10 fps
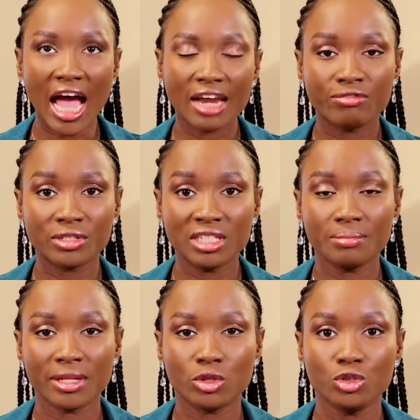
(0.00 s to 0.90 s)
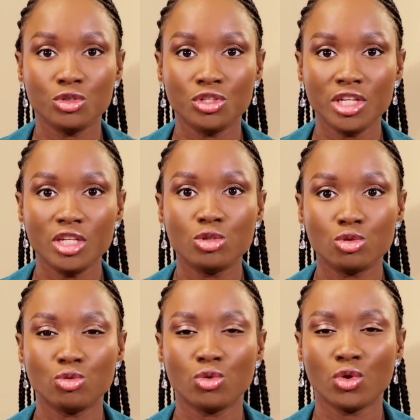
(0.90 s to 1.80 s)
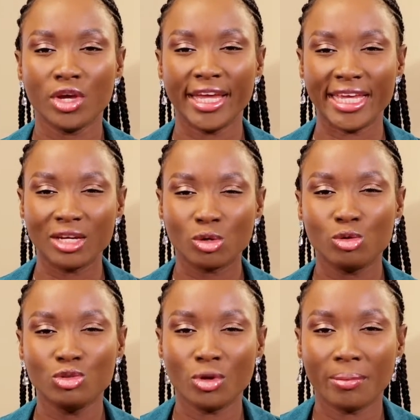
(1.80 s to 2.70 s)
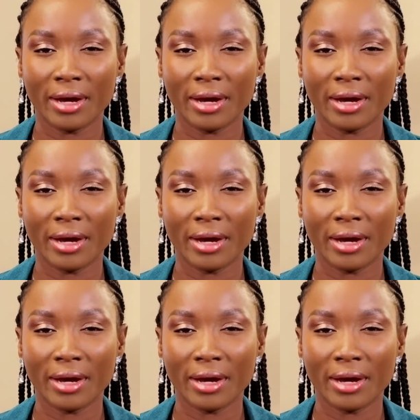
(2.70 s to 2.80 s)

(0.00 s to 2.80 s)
And for this method, you need to include your